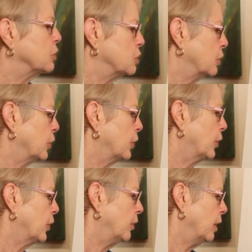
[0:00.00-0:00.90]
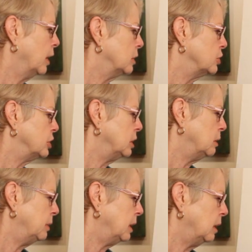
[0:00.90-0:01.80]
to her and
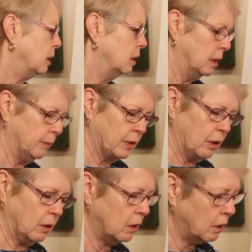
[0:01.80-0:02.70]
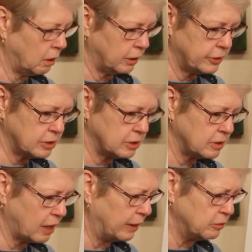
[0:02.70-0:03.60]
she'd be, oh,
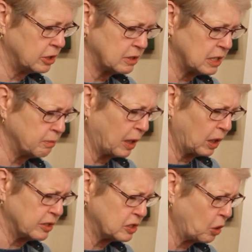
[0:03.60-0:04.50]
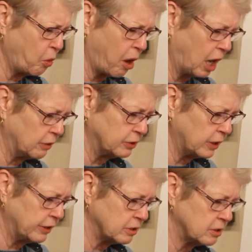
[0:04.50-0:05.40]
it's so awful.
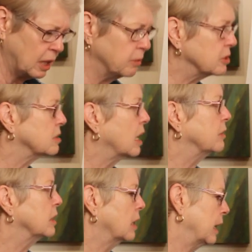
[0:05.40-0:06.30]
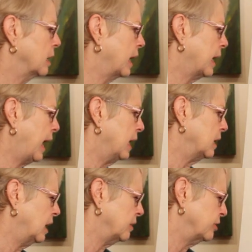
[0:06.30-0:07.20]
I'm just having, I can't
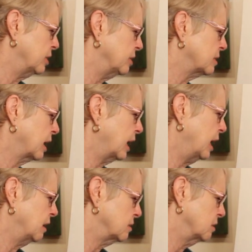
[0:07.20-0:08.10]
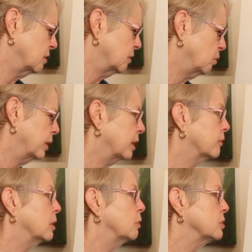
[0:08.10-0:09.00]
get this, I can't, whatever.
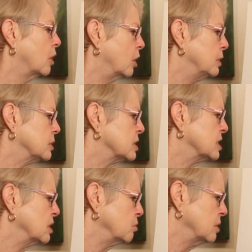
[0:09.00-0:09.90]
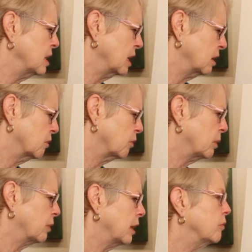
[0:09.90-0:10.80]
It was always so negative
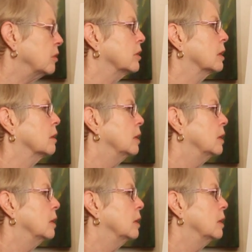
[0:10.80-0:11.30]
about everything.